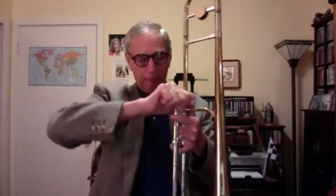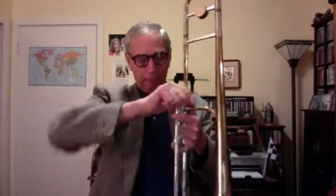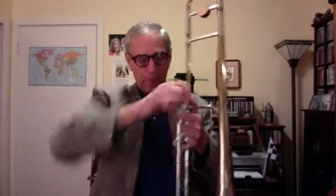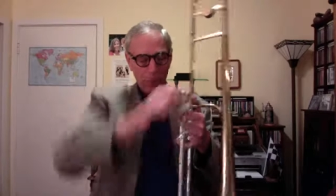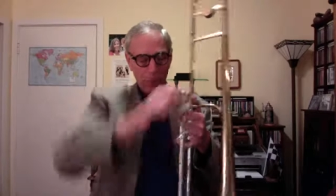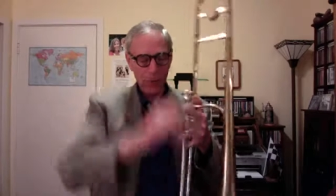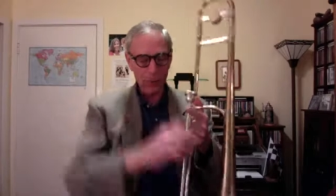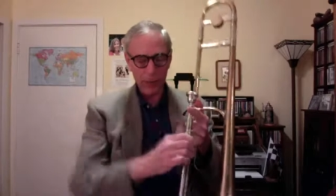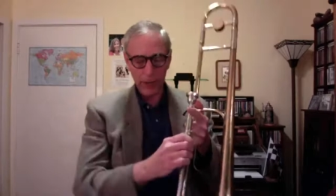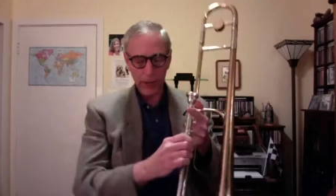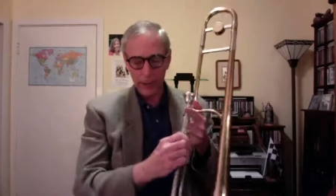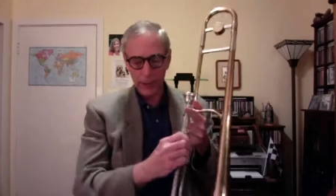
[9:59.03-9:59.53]

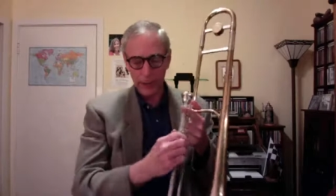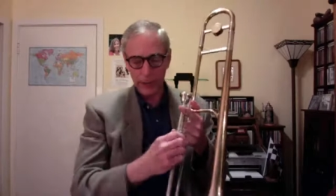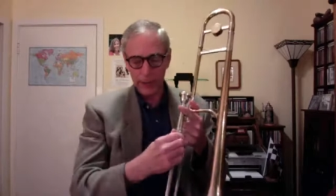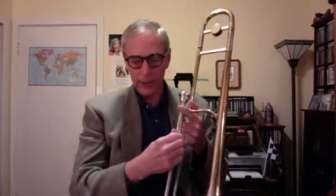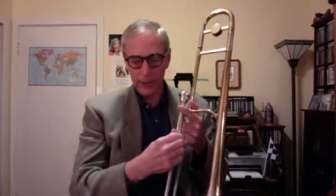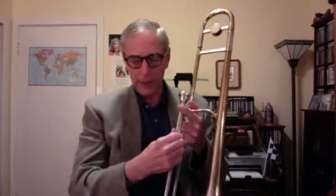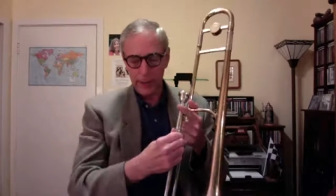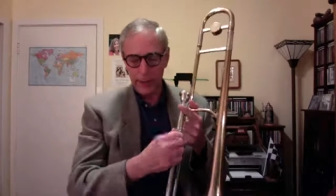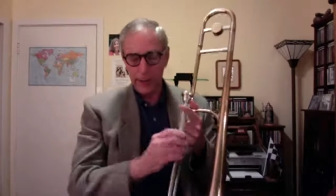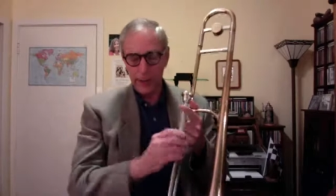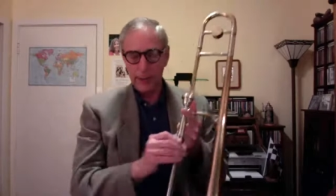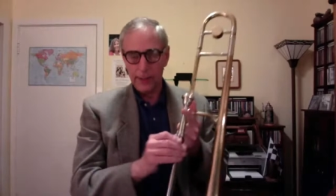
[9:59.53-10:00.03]
Okay,
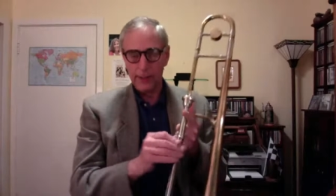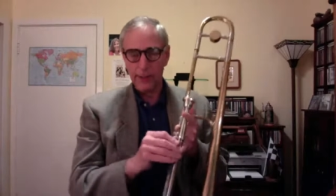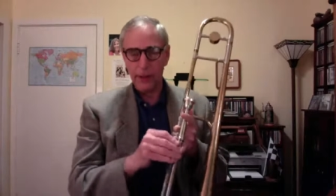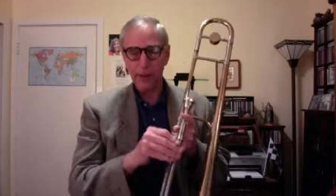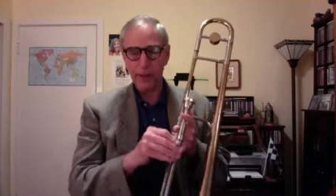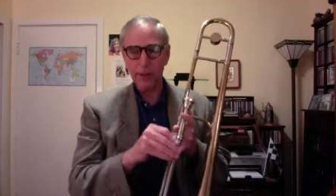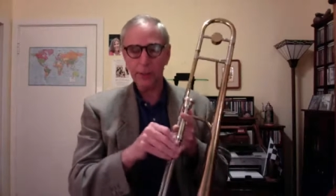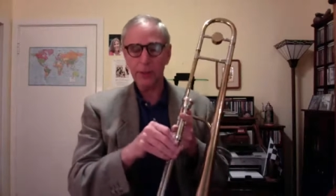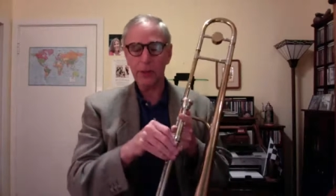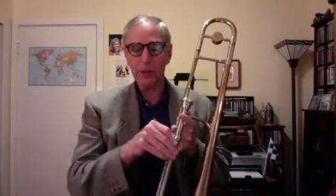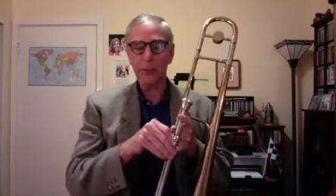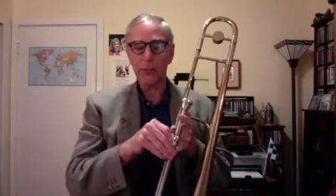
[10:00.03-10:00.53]
now
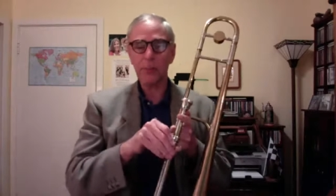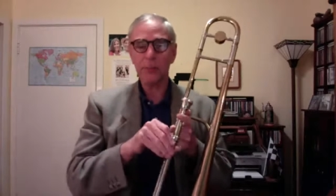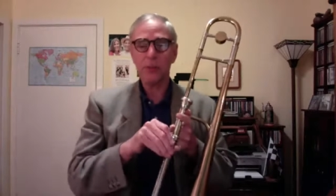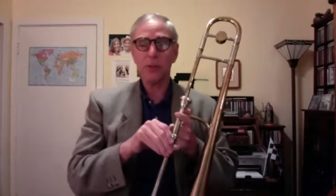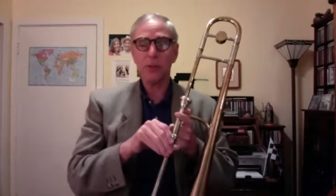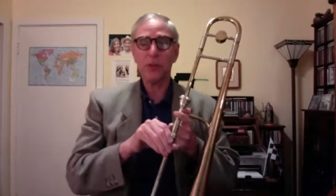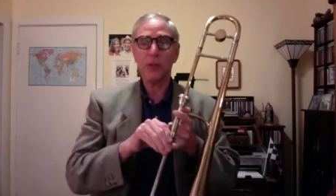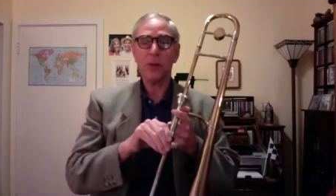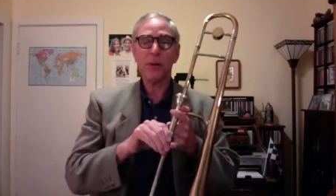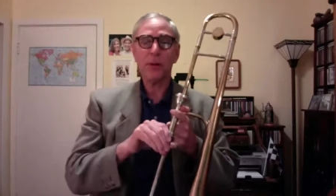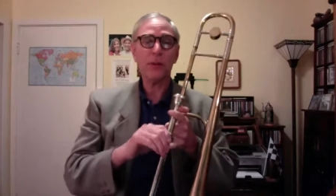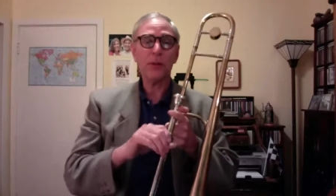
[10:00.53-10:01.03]
I'm going to
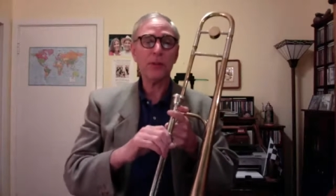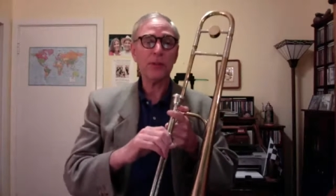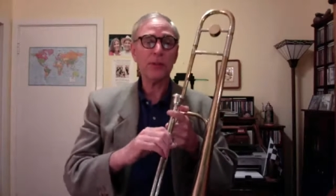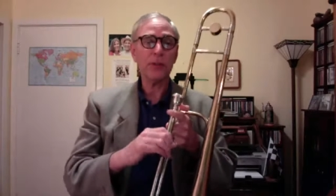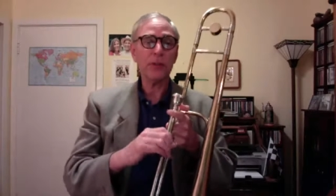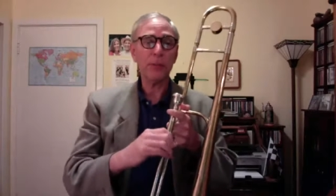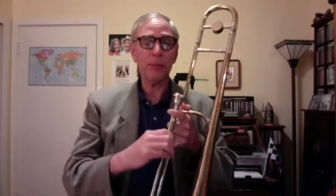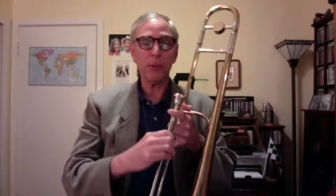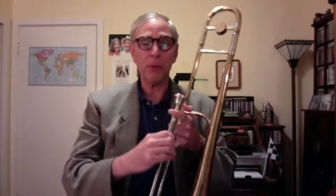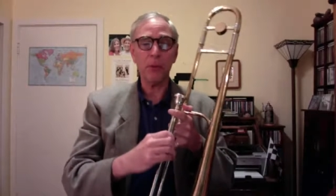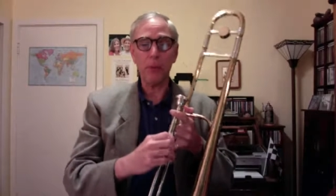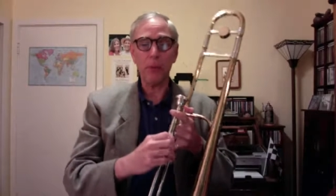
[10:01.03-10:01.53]
show you a
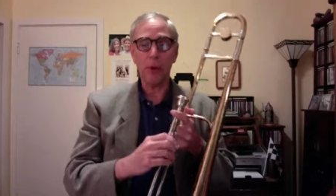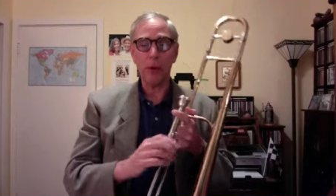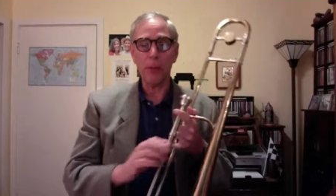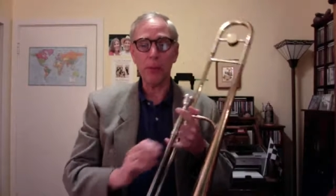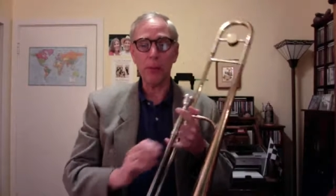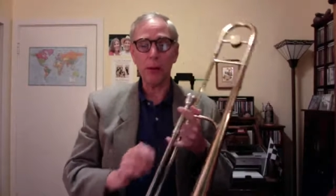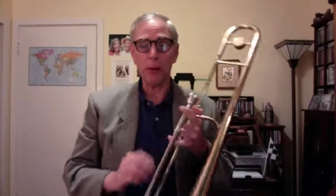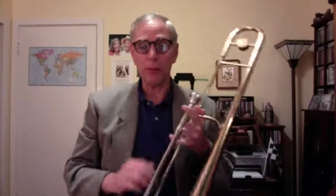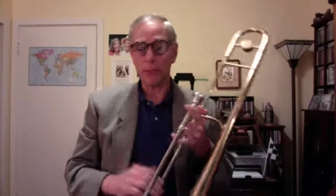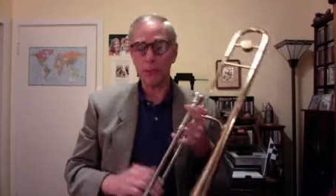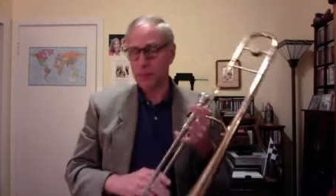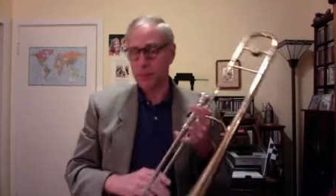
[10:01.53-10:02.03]
simple
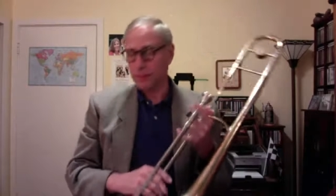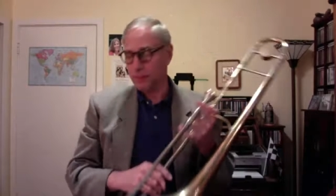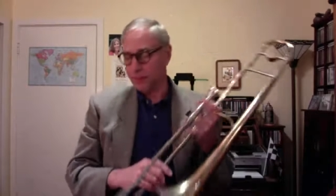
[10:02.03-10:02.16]
warm-up.